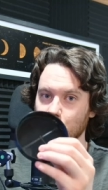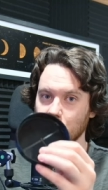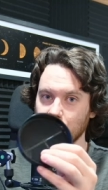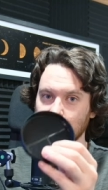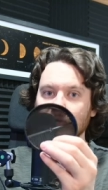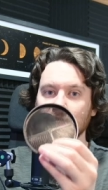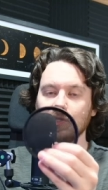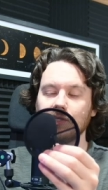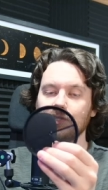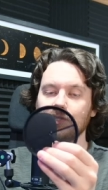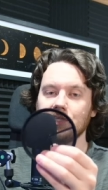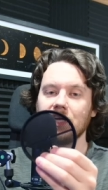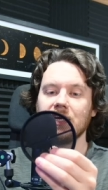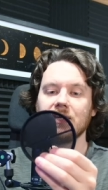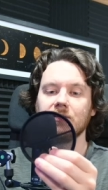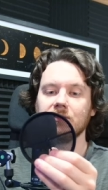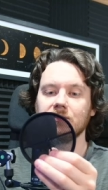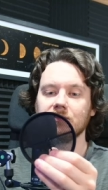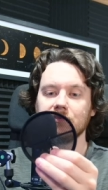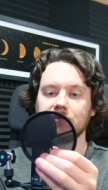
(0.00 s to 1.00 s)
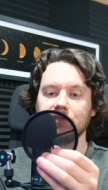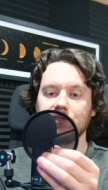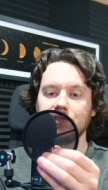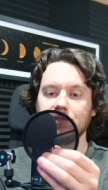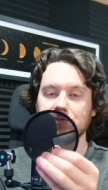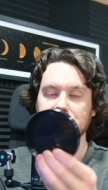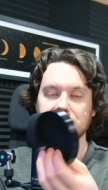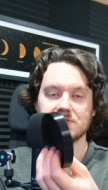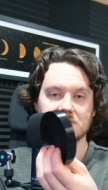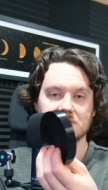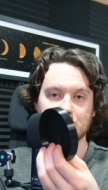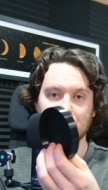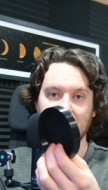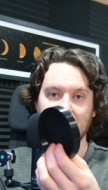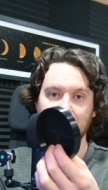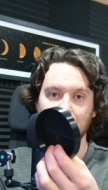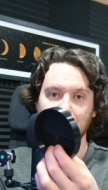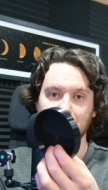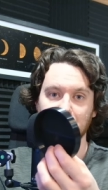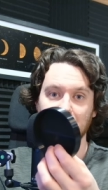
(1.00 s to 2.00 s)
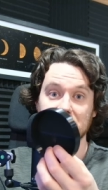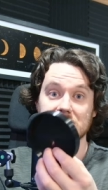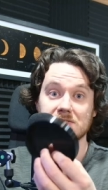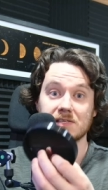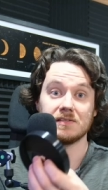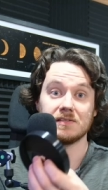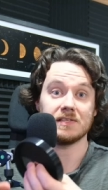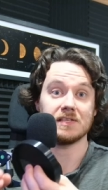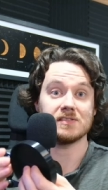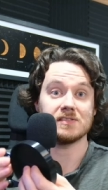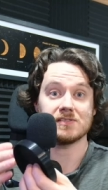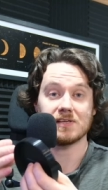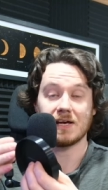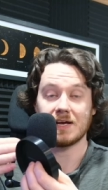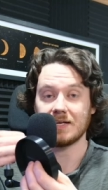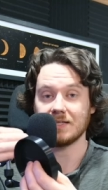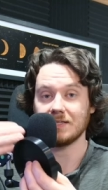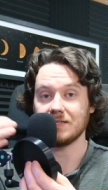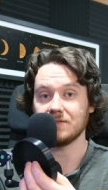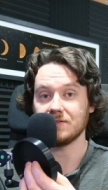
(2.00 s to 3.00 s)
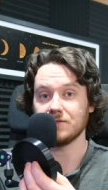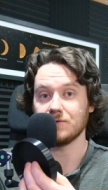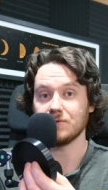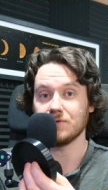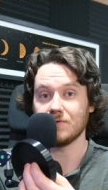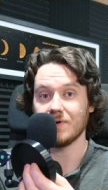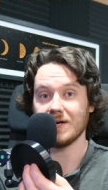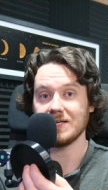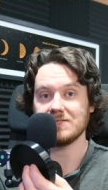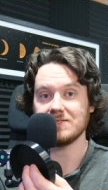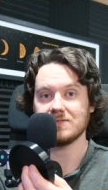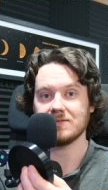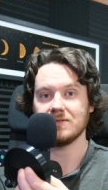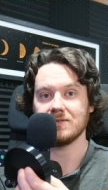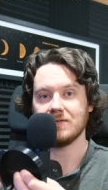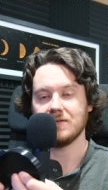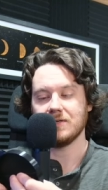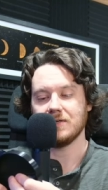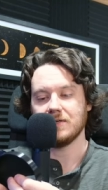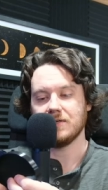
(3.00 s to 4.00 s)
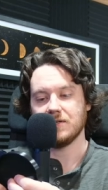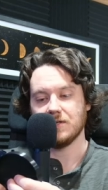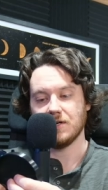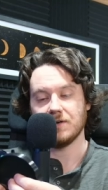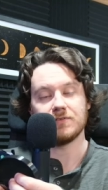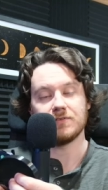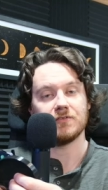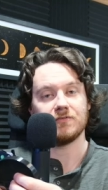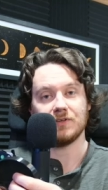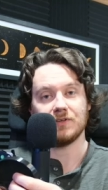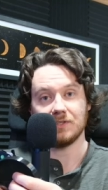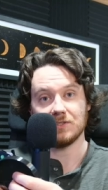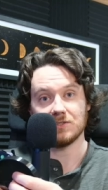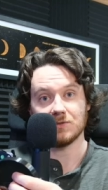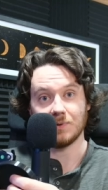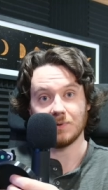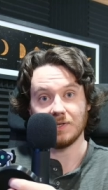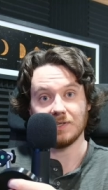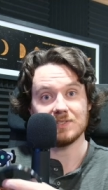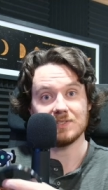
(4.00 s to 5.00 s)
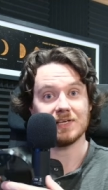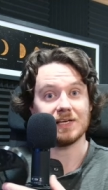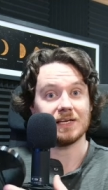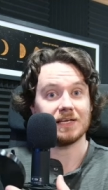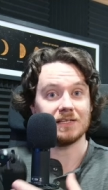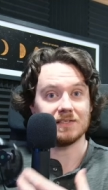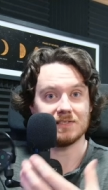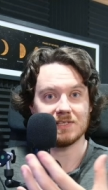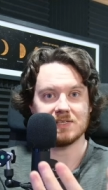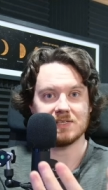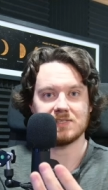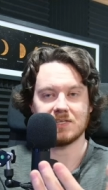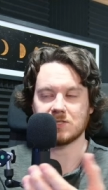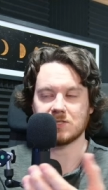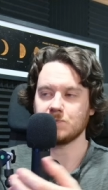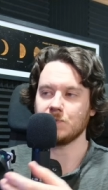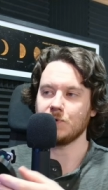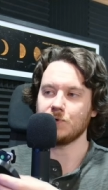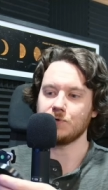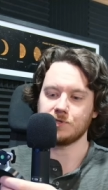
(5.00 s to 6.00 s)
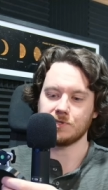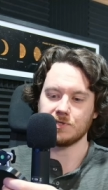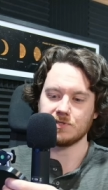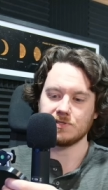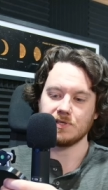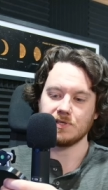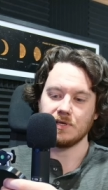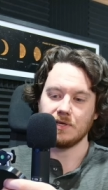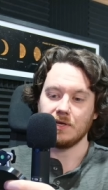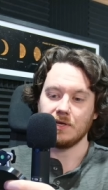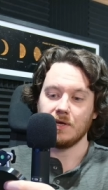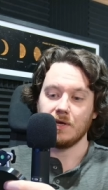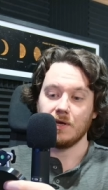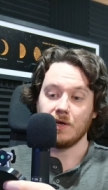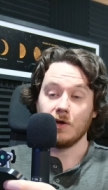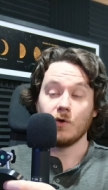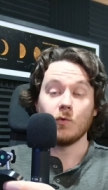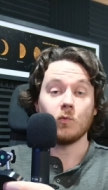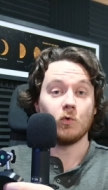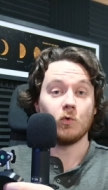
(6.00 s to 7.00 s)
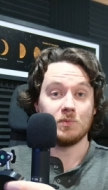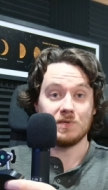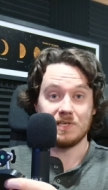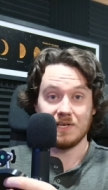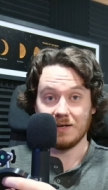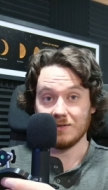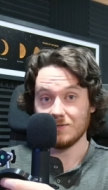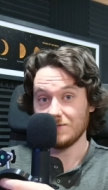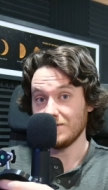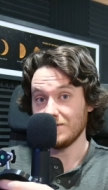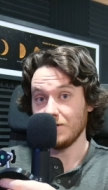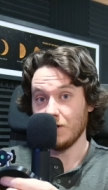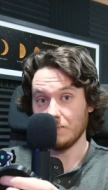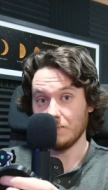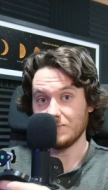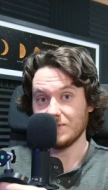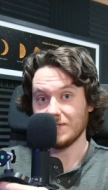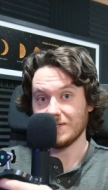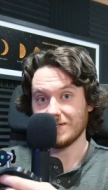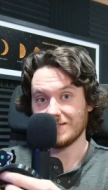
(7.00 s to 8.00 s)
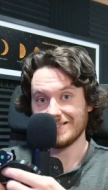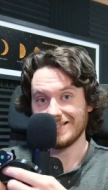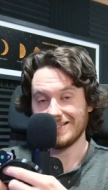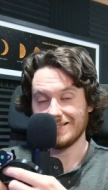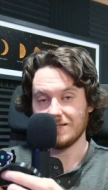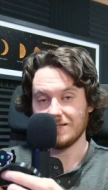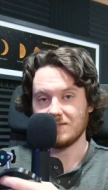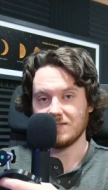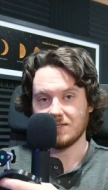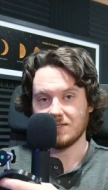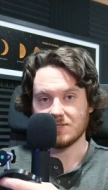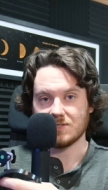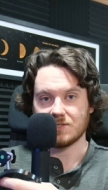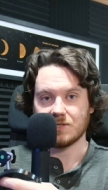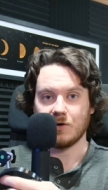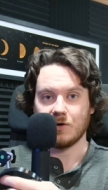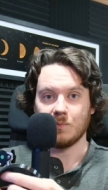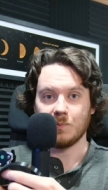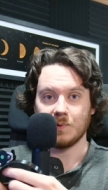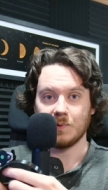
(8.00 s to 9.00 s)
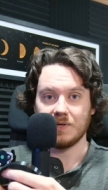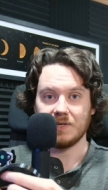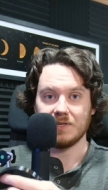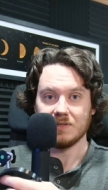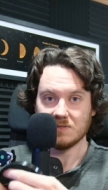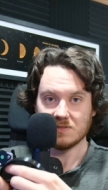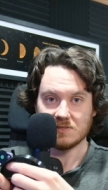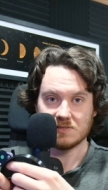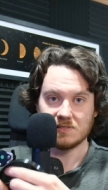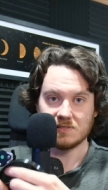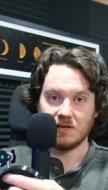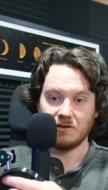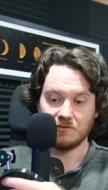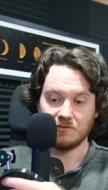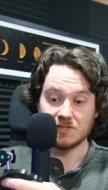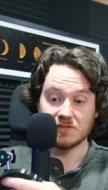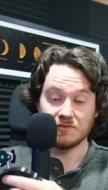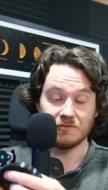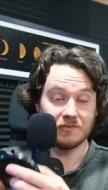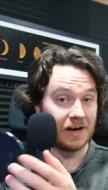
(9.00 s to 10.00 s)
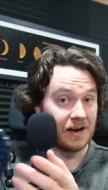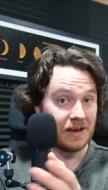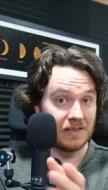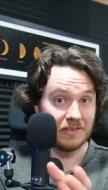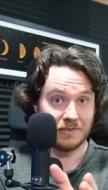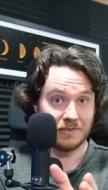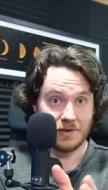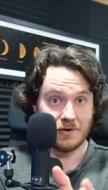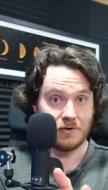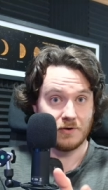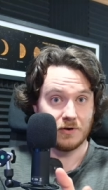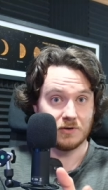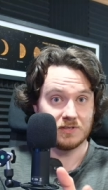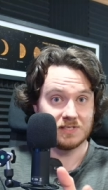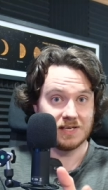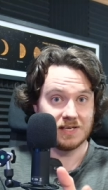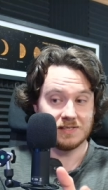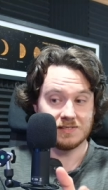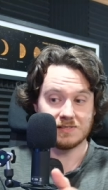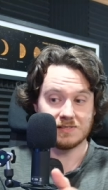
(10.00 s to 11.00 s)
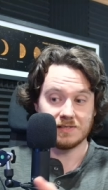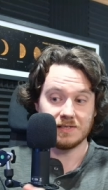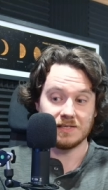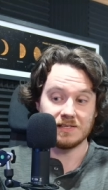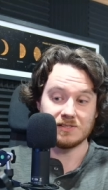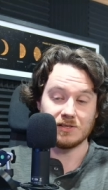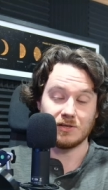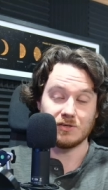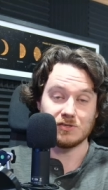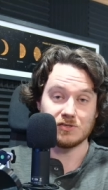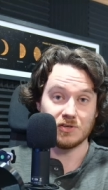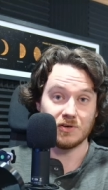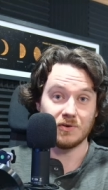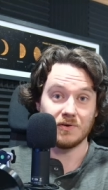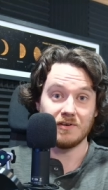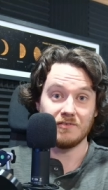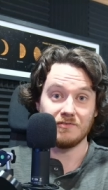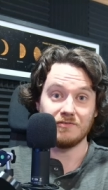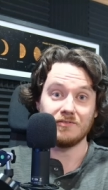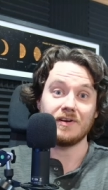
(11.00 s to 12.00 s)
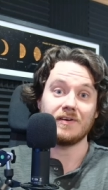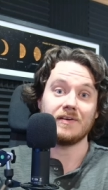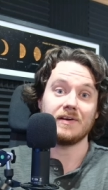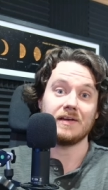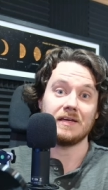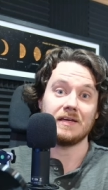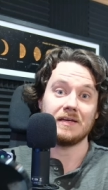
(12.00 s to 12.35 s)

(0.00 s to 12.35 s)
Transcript: color channel using this Bahtinov mask and then cycling through the rest of the filter wheel, taking test exposures, will be down to the optics in the telescope itself. It's a very thorough test. It's also a very